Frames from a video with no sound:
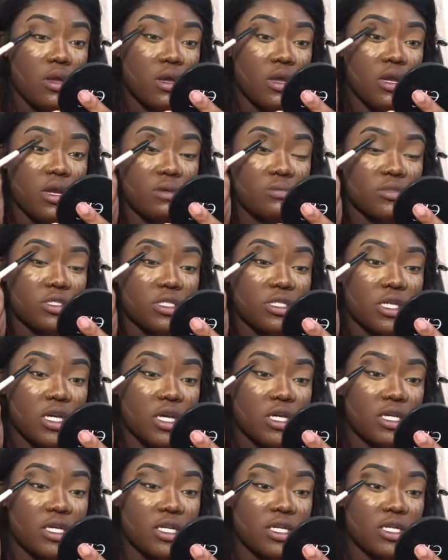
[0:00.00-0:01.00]
And I'm just
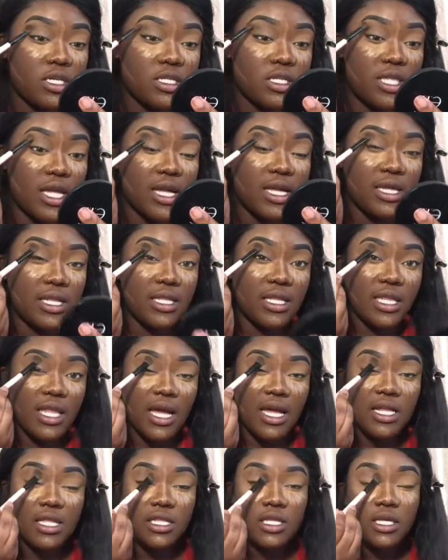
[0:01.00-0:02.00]
kind of like
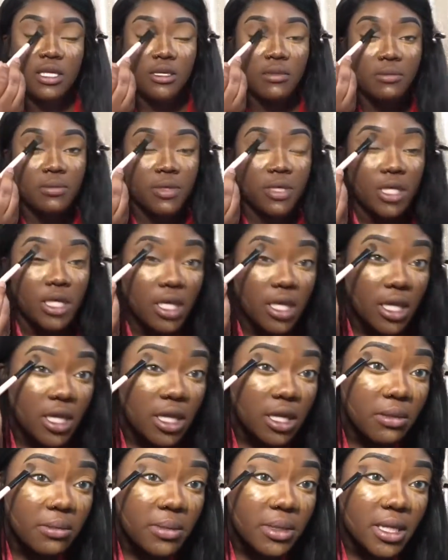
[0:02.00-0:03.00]
lightly putting
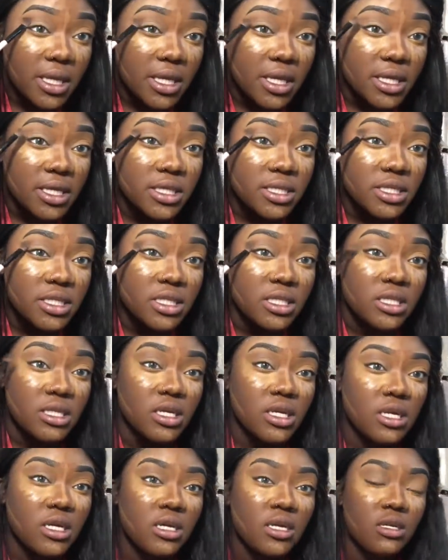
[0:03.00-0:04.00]
it in place.
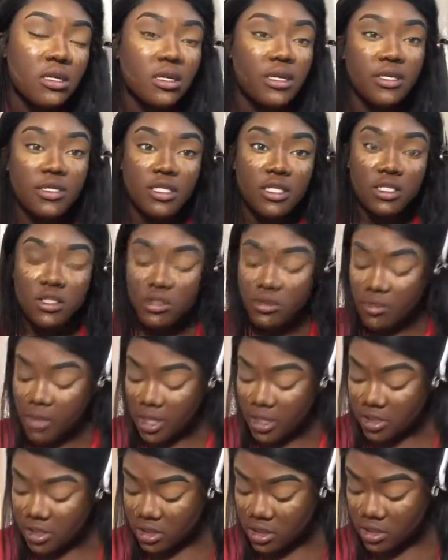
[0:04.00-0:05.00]
Nothing too
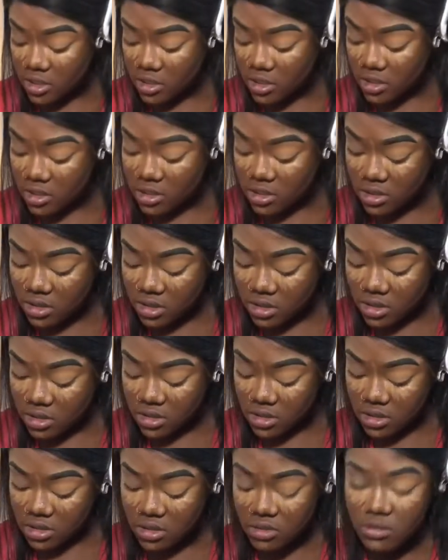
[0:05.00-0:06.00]
major.
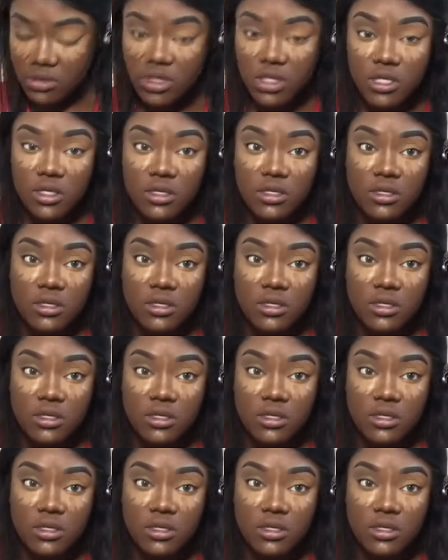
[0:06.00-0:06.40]
You don't want